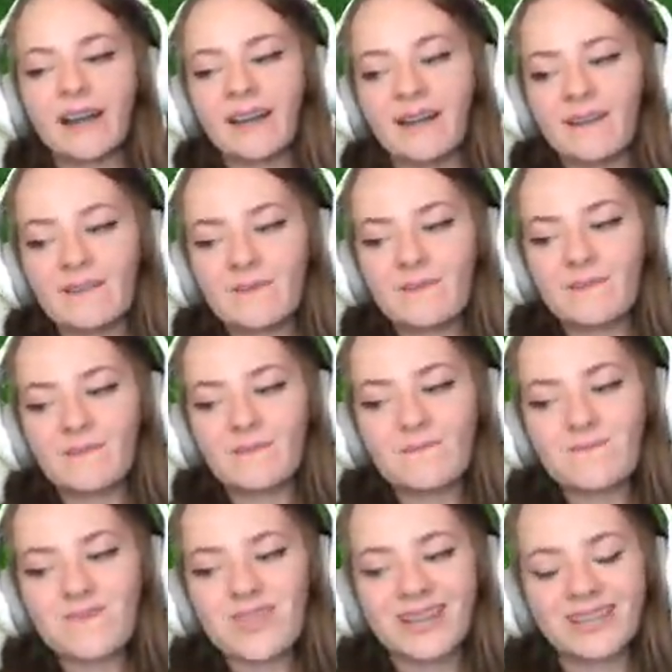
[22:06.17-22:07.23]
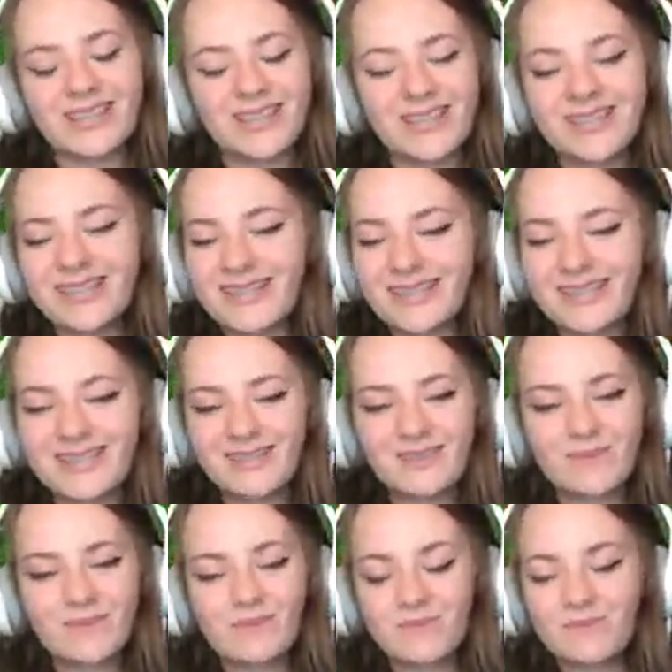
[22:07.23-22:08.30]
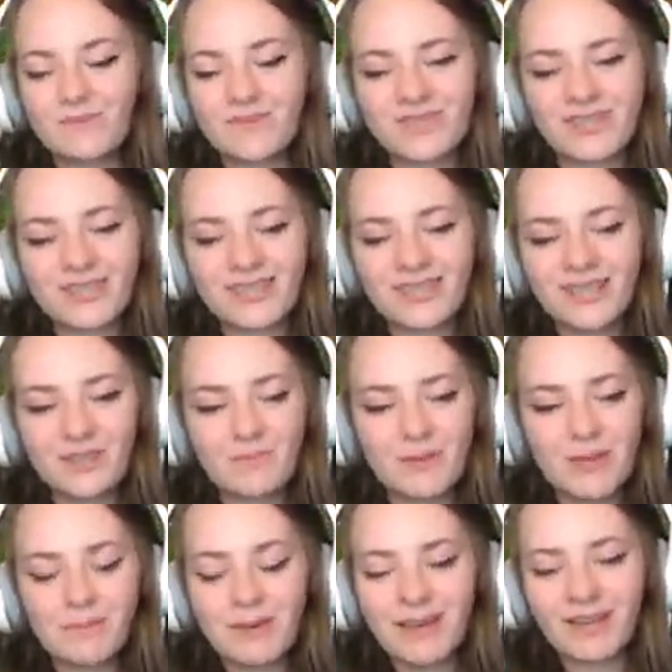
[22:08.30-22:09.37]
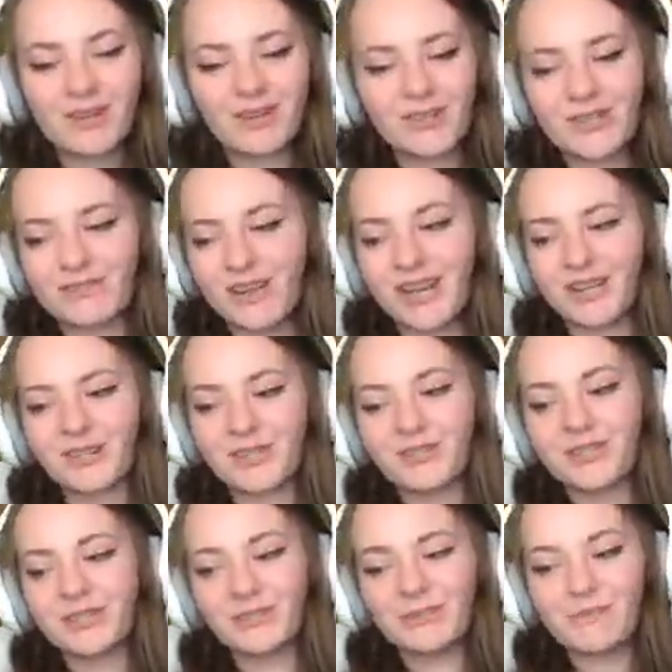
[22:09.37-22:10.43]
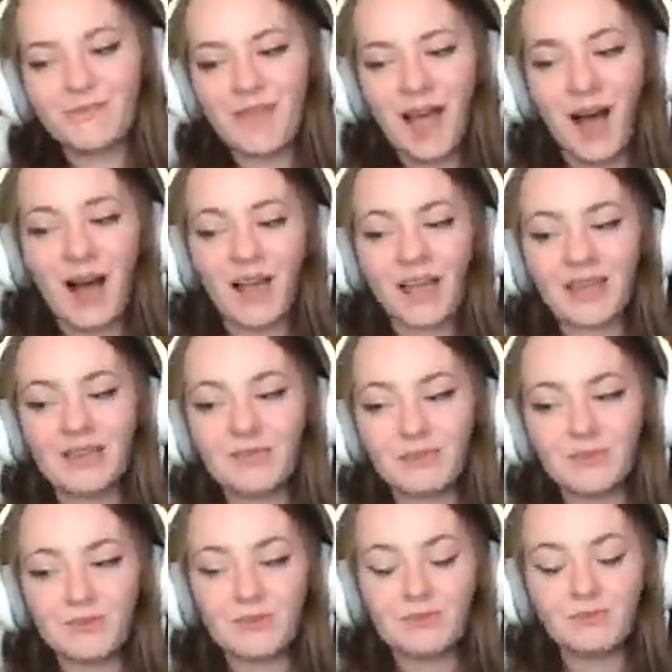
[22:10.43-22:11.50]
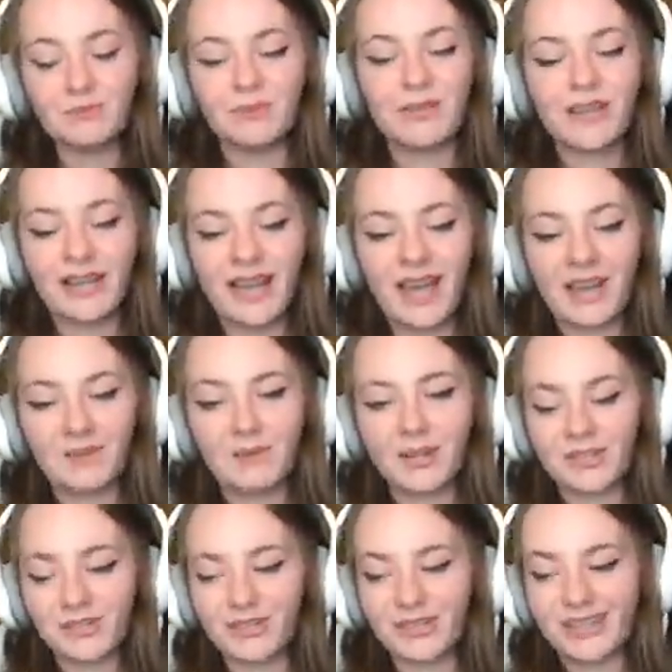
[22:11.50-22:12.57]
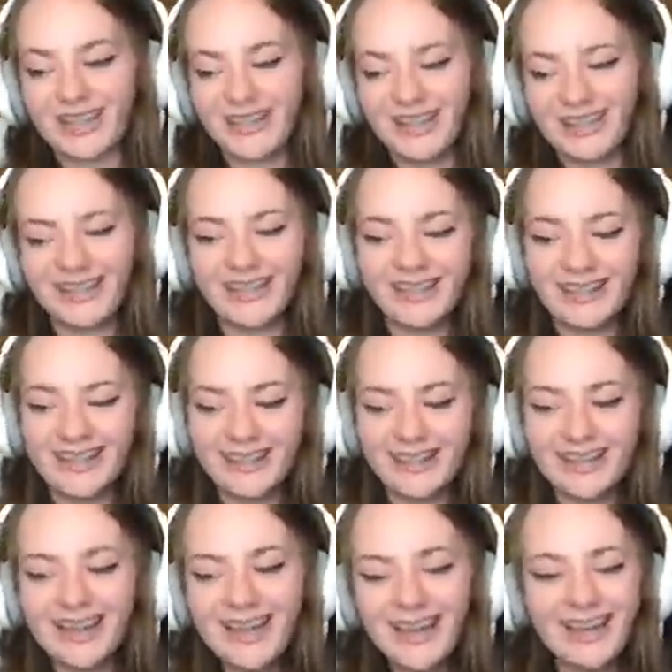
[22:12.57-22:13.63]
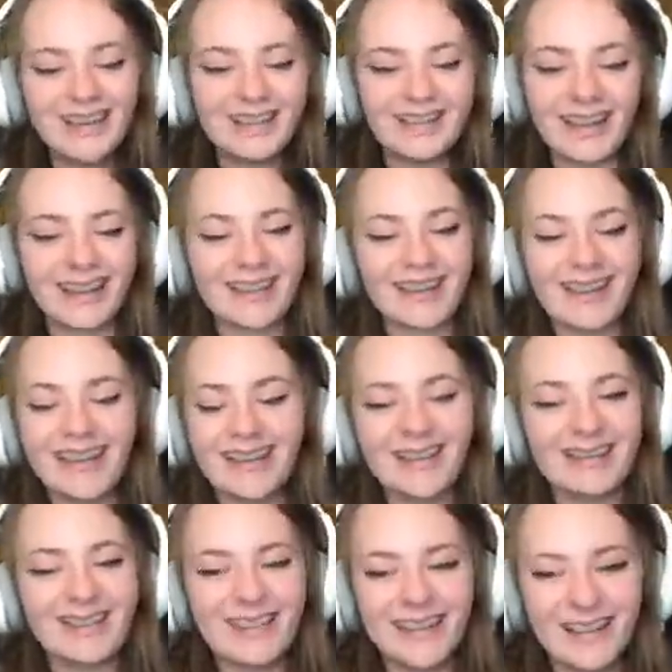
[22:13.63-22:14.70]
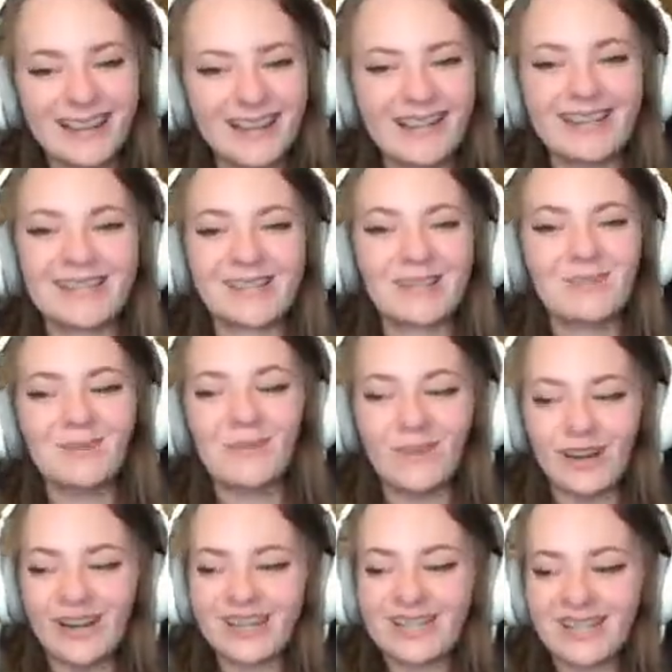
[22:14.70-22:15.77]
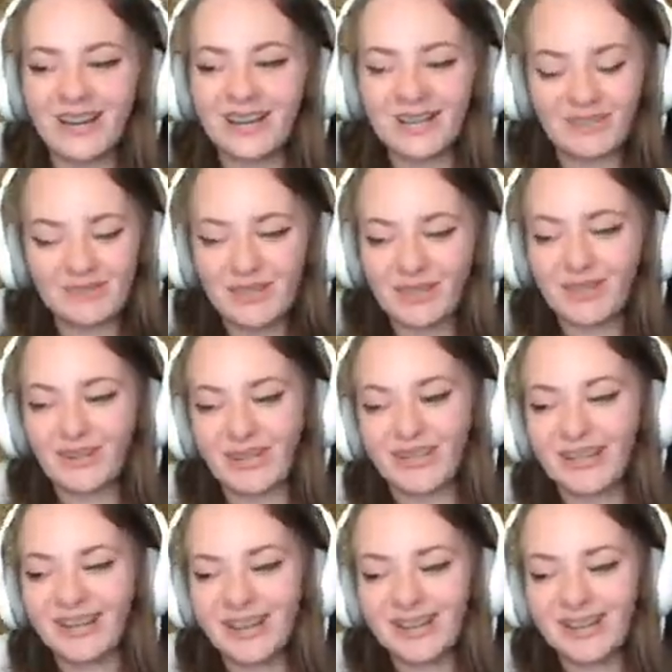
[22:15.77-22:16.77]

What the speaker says: Just out there, and I haven't touched it. Just gonna be a bit controversial. I really hate white chocolate. Like it is the worst kind of chocolate.